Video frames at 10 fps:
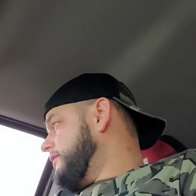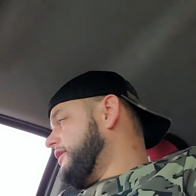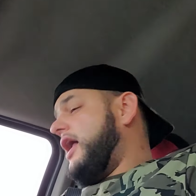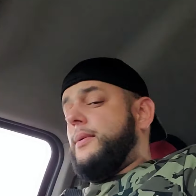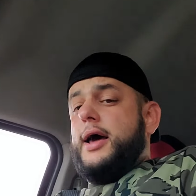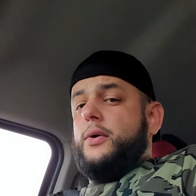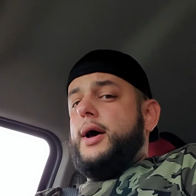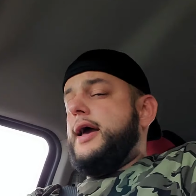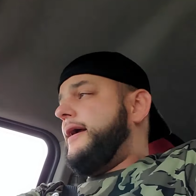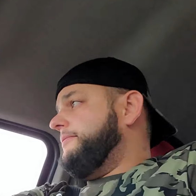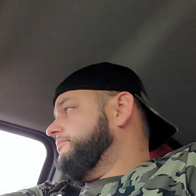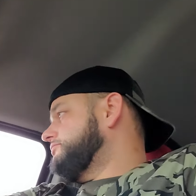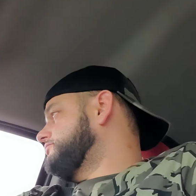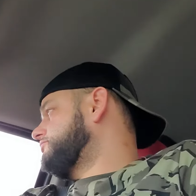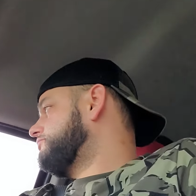Not right away,
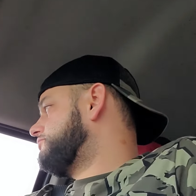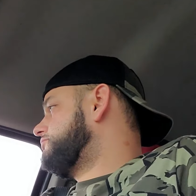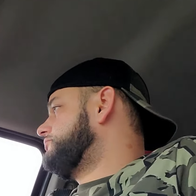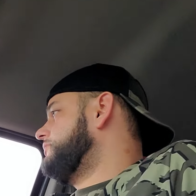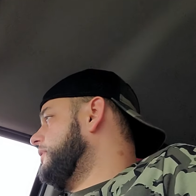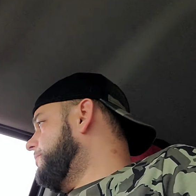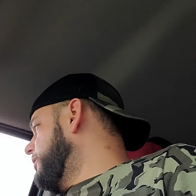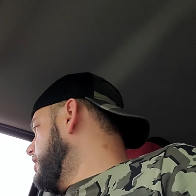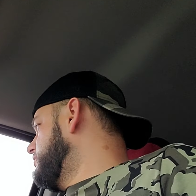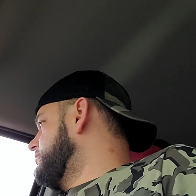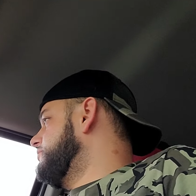but